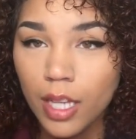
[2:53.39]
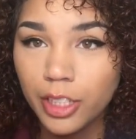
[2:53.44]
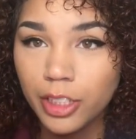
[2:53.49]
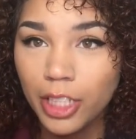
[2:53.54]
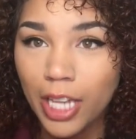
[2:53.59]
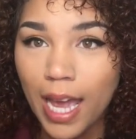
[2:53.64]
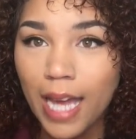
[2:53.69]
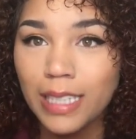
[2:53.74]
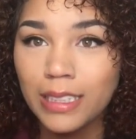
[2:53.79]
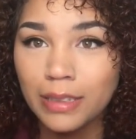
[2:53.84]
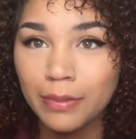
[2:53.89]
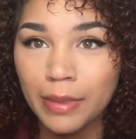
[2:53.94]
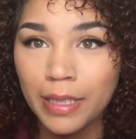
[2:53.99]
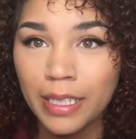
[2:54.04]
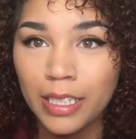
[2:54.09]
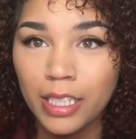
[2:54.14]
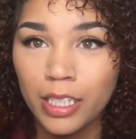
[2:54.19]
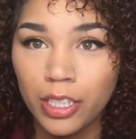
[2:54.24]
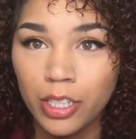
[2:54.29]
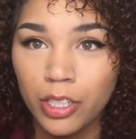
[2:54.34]

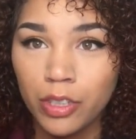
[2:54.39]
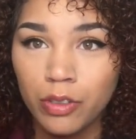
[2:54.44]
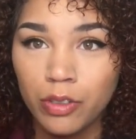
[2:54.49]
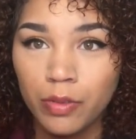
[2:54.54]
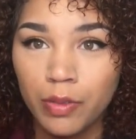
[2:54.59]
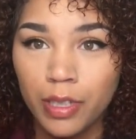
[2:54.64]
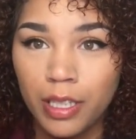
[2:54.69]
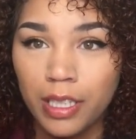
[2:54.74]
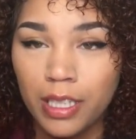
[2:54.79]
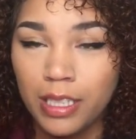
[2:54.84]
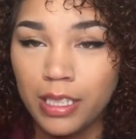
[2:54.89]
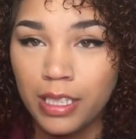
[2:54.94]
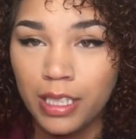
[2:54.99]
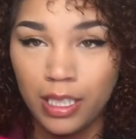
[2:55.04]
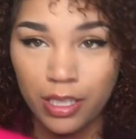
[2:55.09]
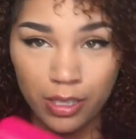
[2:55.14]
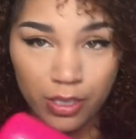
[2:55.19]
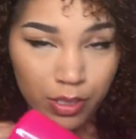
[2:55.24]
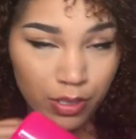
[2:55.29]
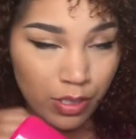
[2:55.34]
Jasmine use one of these,
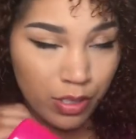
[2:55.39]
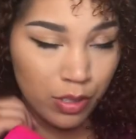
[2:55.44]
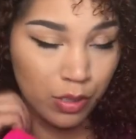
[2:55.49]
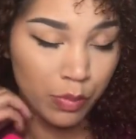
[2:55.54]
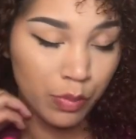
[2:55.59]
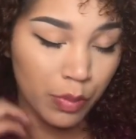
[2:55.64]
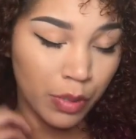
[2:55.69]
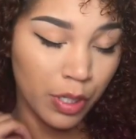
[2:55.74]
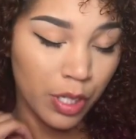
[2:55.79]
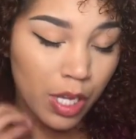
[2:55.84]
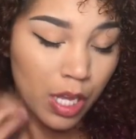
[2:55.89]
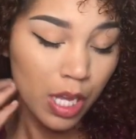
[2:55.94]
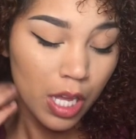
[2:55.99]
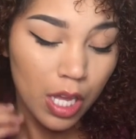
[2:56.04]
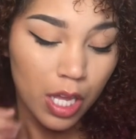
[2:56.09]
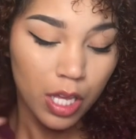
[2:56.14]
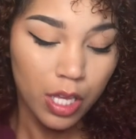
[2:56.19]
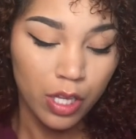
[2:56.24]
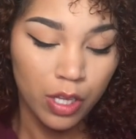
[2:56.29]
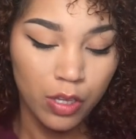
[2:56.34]
the other YouTuber
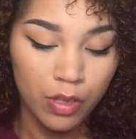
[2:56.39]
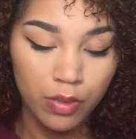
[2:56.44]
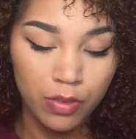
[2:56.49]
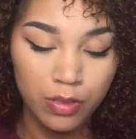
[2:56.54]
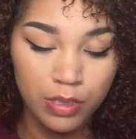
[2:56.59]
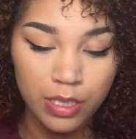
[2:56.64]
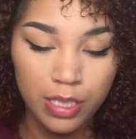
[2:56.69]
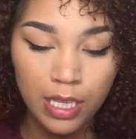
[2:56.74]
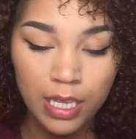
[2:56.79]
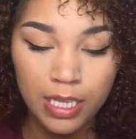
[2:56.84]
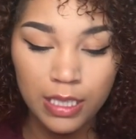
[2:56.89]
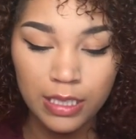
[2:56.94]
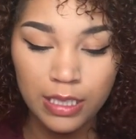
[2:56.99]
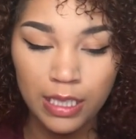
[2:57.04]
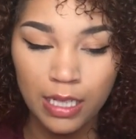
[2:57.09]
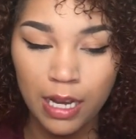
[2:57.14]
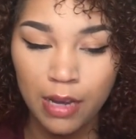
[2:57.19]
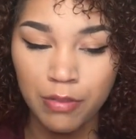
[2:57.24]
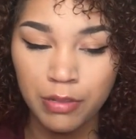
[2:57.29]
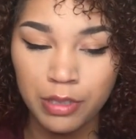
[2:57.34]
use this,
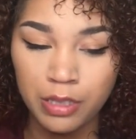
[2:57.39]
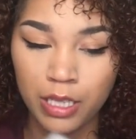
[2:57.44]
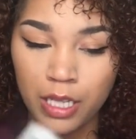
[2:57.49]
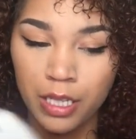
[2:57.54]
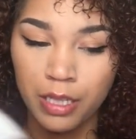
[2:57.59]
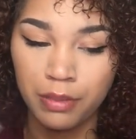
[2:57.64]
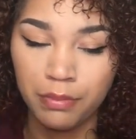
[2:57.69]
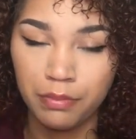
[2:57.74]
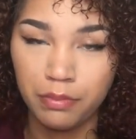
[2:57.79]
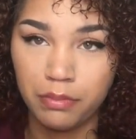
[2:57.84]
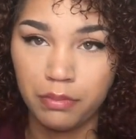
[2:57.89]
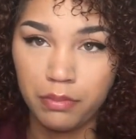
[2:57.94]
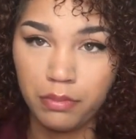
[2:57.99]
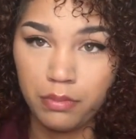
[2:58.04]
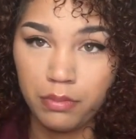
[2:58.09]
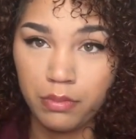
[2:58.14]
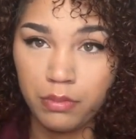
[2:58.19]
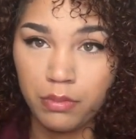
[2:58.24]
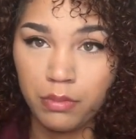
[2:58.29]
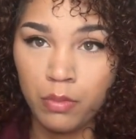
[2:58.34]
and I was like,
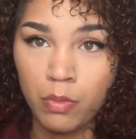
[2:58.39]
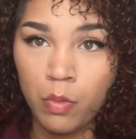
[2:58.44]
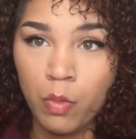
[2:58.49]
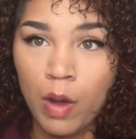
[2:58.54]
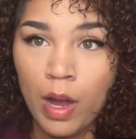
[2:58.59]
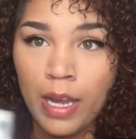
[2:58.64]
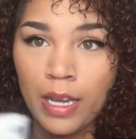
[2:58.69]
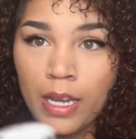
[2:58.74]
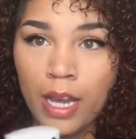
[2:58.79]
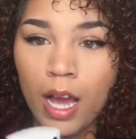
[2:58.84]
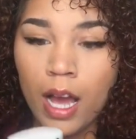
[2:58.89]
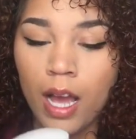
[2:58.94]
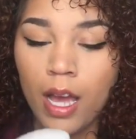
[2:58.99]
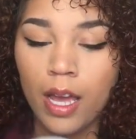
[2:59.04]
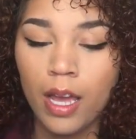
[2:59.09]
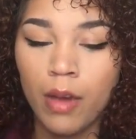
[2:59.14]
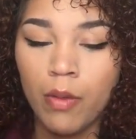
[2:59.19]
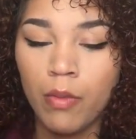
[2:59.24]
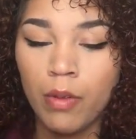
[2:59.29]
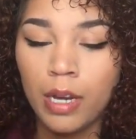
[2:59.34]
why not?
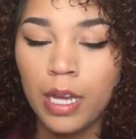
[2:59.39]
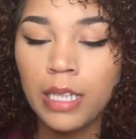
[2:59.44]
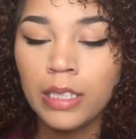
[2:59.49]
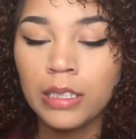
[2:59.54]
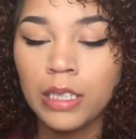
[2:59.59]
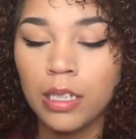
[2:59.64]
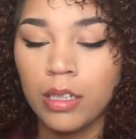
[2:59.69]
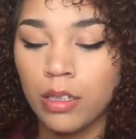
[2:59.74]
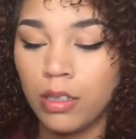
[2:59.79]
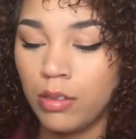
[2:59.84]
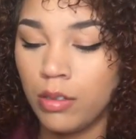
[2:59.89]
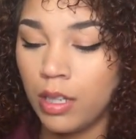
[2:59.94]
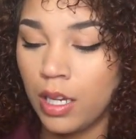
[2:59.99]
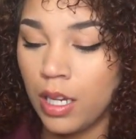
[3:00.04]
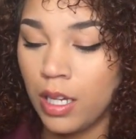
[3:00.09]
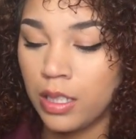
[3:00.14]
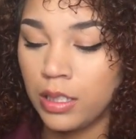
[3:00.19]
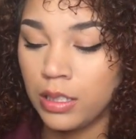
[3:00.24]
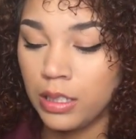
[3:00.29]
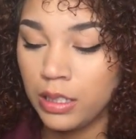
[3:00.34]
And when I tell you
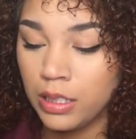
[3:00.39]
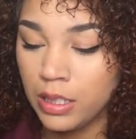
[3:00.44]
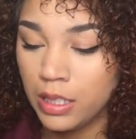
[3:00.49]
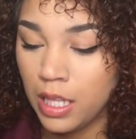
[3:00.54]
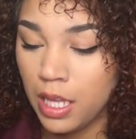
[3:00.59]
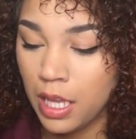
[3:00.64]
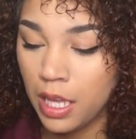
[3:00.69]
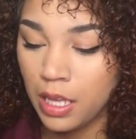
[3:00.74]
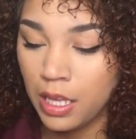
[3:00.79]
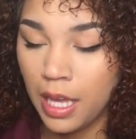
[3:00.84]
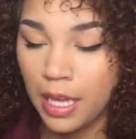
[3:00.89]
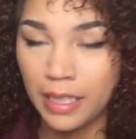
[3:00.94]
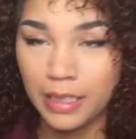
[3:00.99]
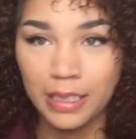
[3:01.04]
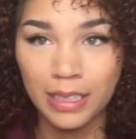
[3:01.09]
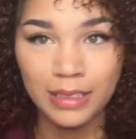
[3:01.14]
guys, this thing like